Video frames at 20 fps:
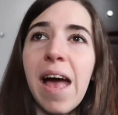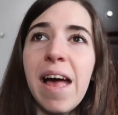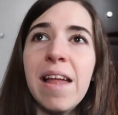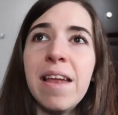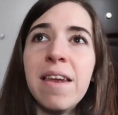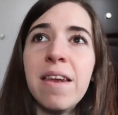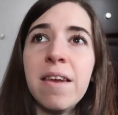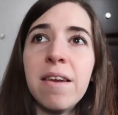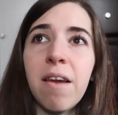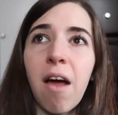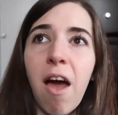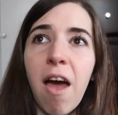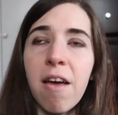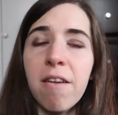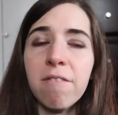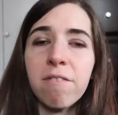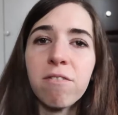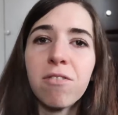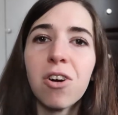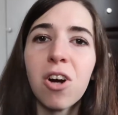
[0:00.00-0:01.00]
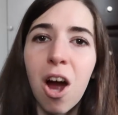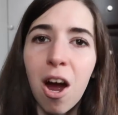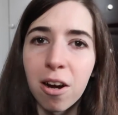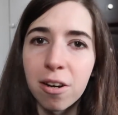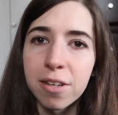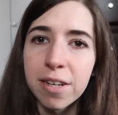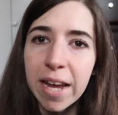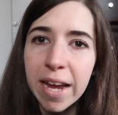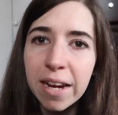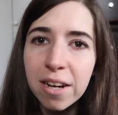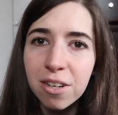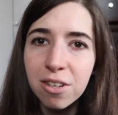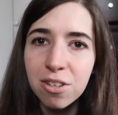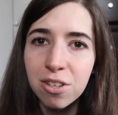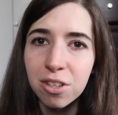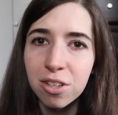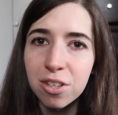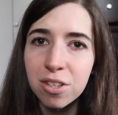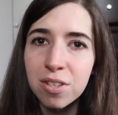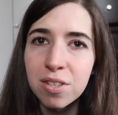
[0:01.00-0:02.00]
and for our
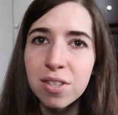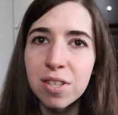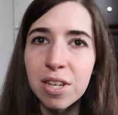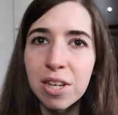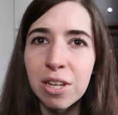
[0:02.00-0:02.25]
characters,